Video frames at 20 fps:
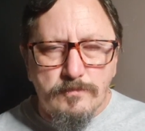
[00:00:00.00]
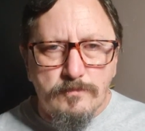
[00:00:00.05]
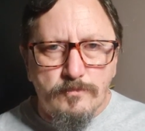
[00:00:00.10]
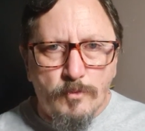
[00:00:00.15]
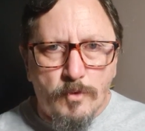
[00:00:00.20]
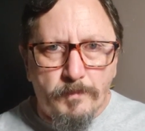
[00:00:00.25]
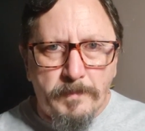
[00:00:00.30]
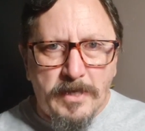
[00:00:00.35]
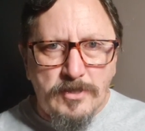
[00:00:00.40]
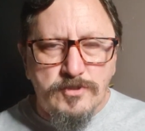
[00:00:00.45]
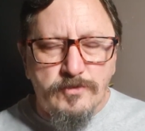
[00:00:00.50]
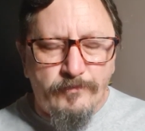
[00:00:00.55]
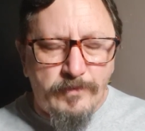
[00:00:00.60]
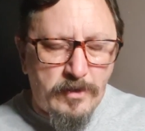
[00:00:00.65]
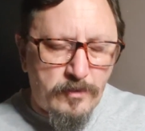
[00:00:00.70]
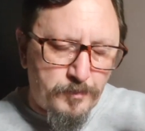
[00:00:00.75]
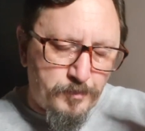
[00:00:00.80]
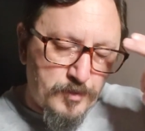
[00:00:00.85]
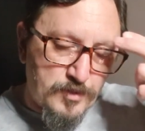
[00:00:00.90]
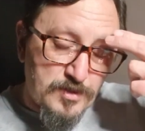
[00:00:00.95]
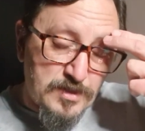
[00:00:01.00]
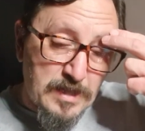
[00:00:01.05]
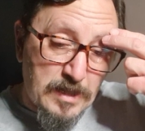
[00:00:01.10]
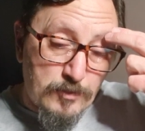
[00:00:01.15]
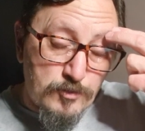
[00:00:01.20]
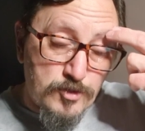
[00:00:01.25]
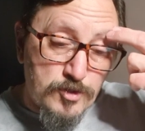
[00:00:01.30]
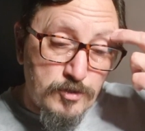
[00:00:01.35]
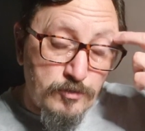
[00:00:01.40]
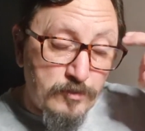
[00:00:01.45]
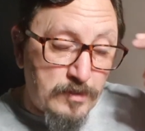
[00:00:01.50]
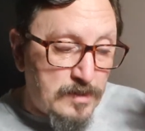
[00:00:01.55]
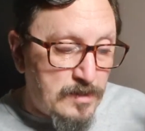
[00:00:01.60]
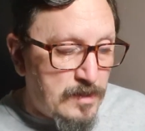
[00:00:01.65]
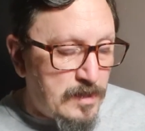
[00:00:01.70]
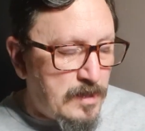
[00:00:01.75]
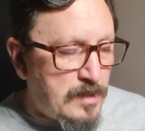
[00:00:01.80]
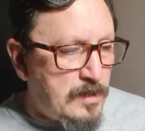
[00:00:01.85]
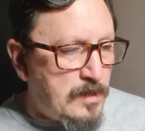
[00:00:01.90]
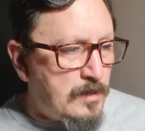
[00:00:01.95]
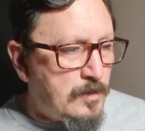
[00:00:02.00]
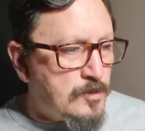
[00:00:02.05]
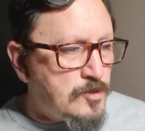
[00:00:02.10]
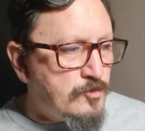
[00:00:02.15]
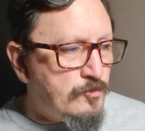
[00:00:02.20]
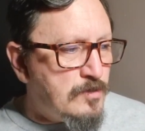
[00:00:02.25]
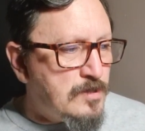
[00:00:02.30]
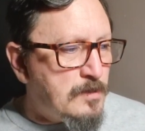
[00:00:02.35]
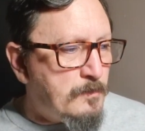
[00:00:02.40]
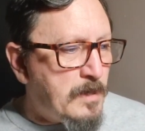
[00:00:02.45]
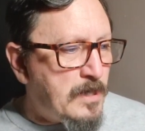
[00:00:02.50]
what Patrick Vieira puts out during the